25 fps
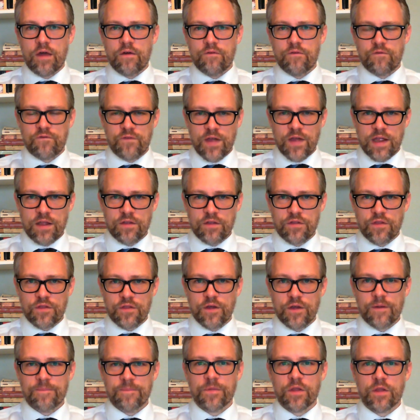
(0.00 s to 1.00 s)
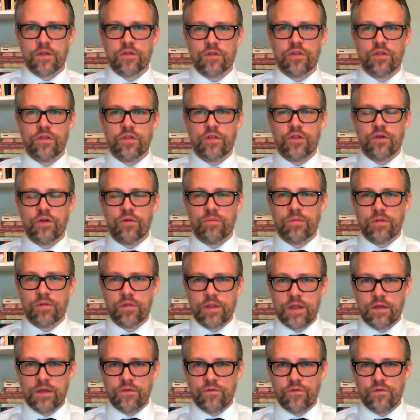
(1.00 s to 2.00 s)
Faith is sincere
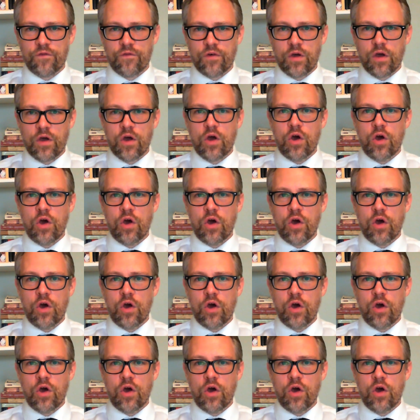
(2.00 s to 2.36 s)
belief.